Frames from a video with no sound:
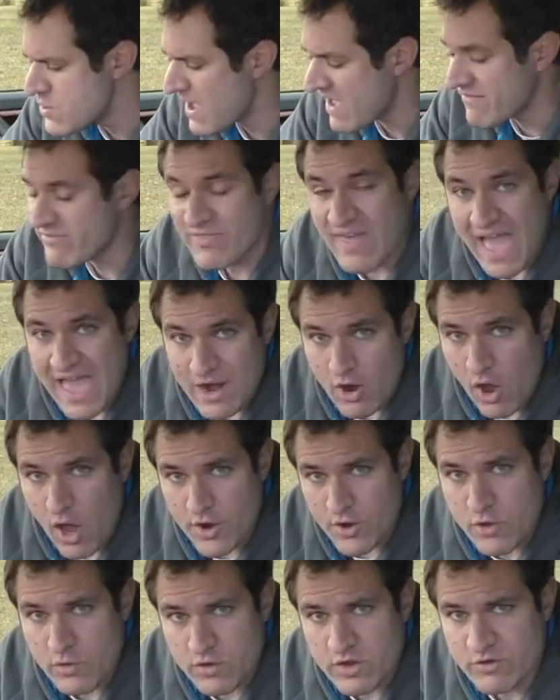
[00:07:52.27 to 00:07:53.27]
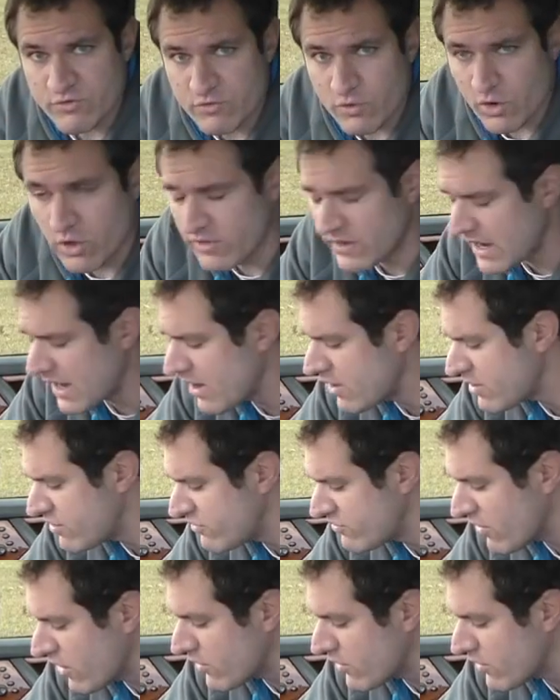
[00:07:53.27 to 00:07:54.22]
You have that auto control that I already